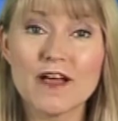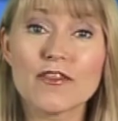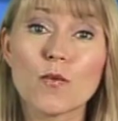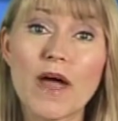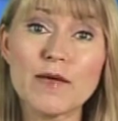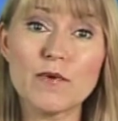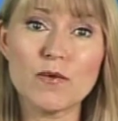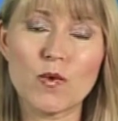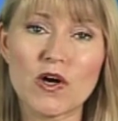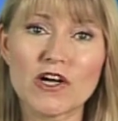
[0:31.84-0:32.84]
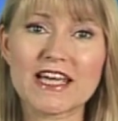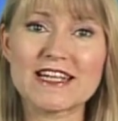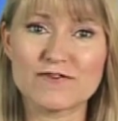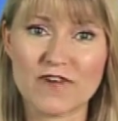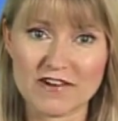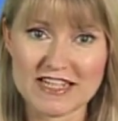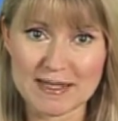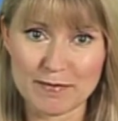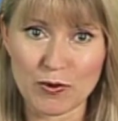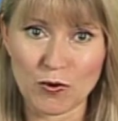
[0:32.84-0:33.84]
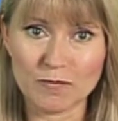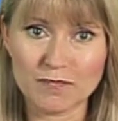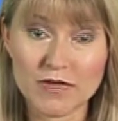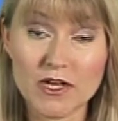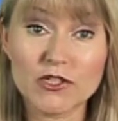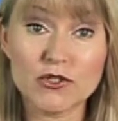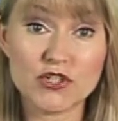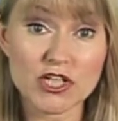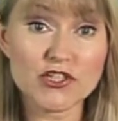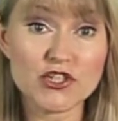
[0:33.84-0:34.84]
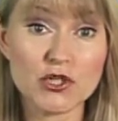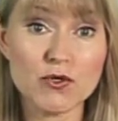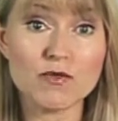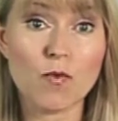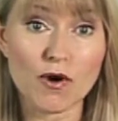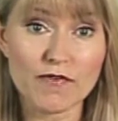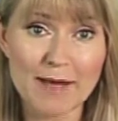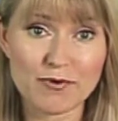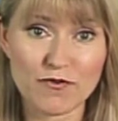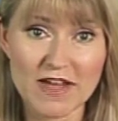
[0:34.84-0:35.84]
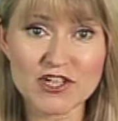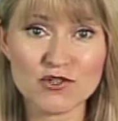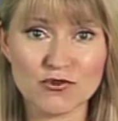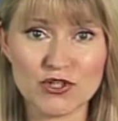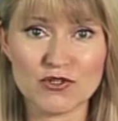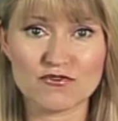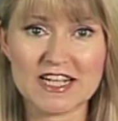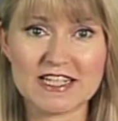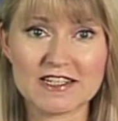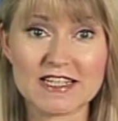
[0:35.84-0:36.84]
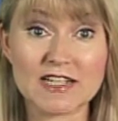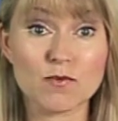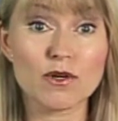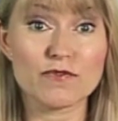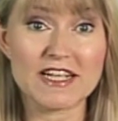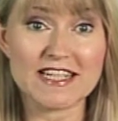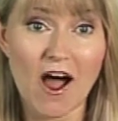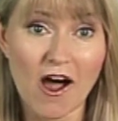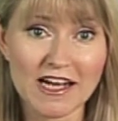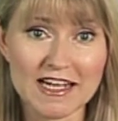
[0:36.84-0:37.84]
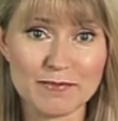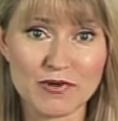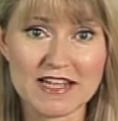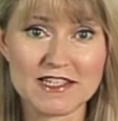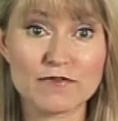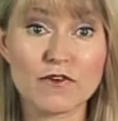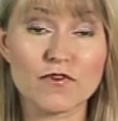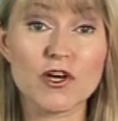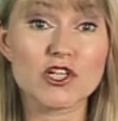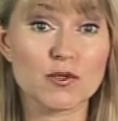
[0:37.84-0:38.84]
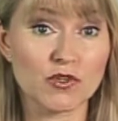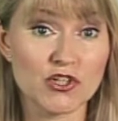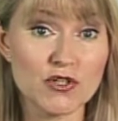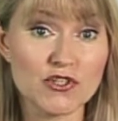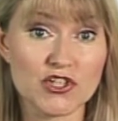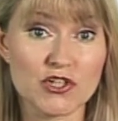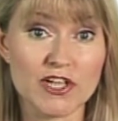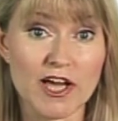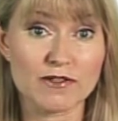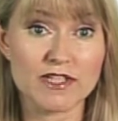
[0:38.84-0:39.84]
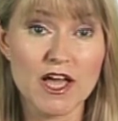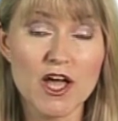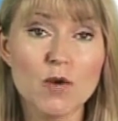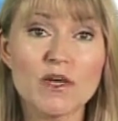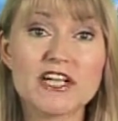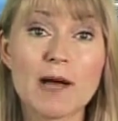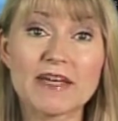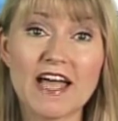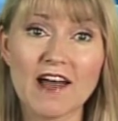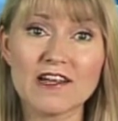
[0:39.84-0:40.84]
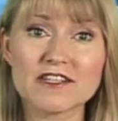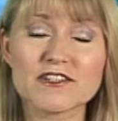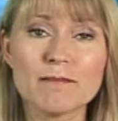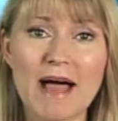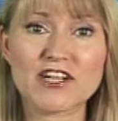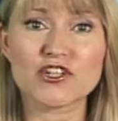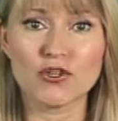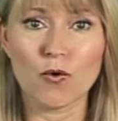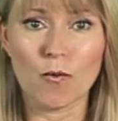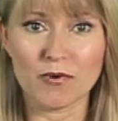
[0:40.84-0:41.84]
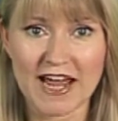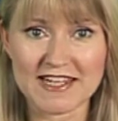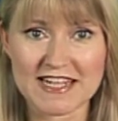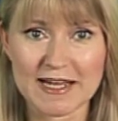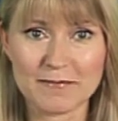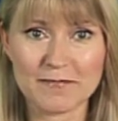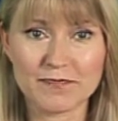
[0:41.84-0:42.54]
The way we work is very simple. You just choose one of our professional news readers and one of these highly impressive virtual news studios, which can be coloured to match your branding.